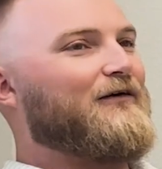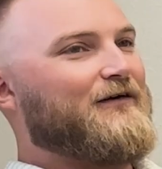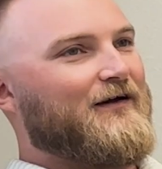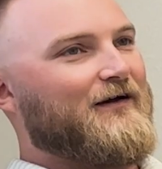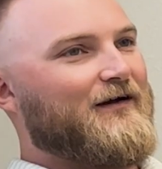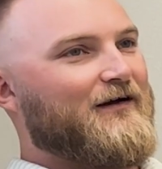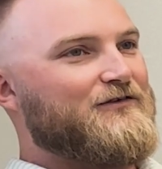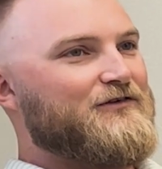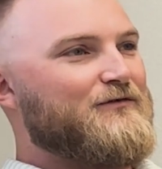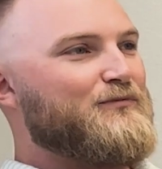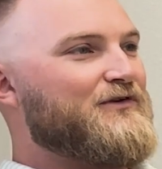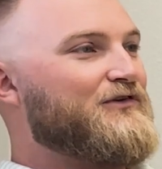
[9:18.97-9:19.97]
okay, I got
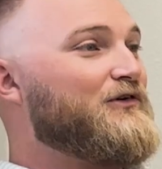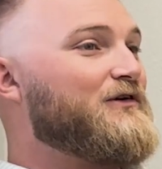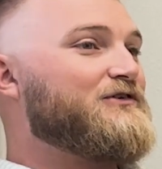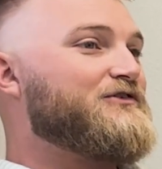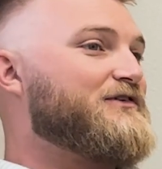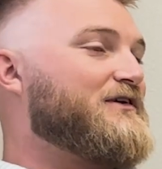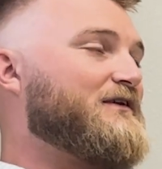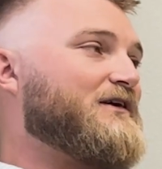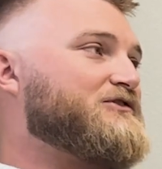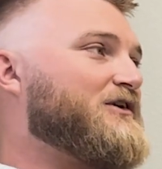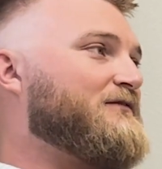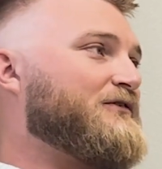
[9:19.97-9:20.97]
you. But you could just get
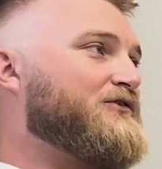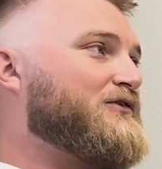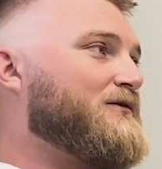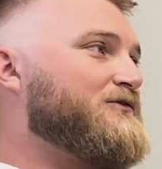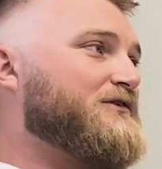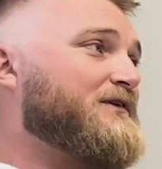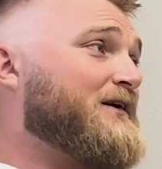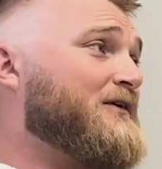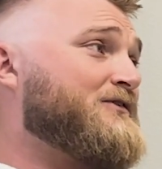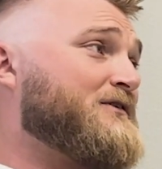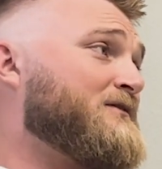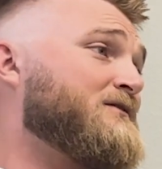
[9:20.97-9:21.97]
that check for
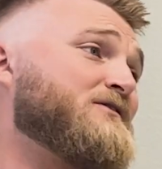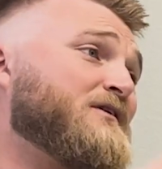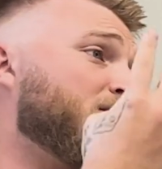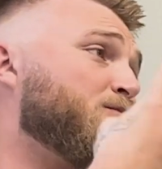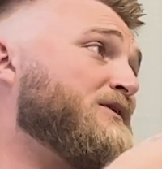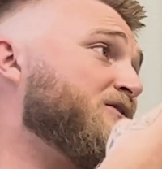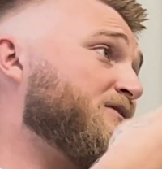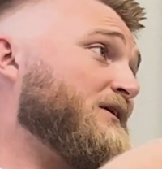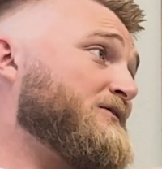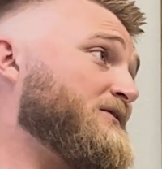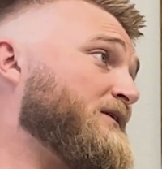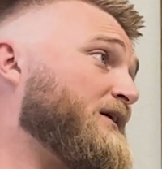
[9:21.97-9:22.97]
$200,000, say peace
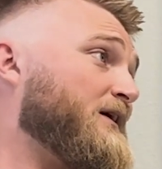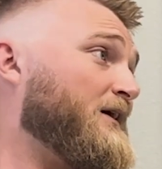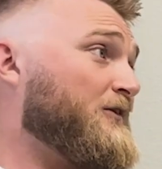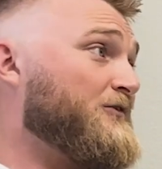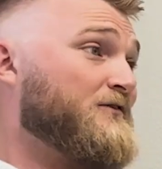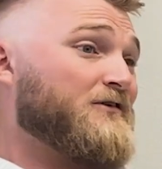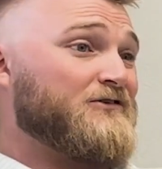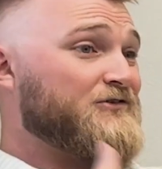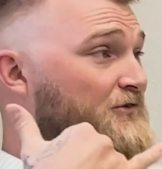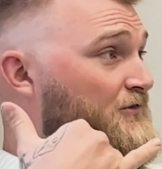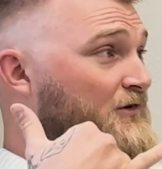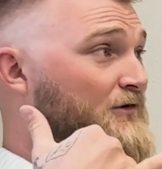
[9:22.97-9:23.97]
out to that house, and then
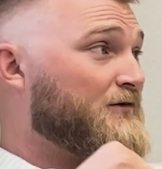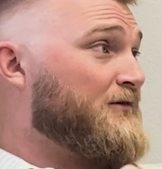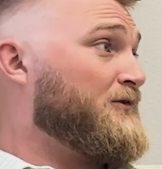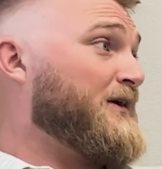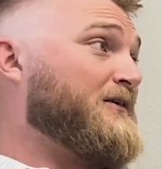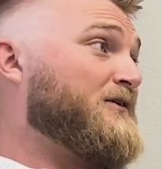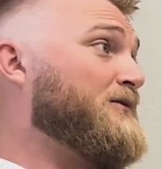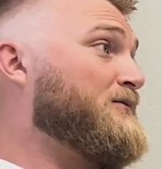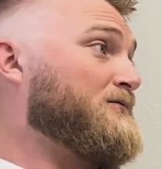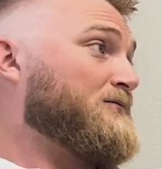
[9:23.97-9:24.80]
just go to Cancun.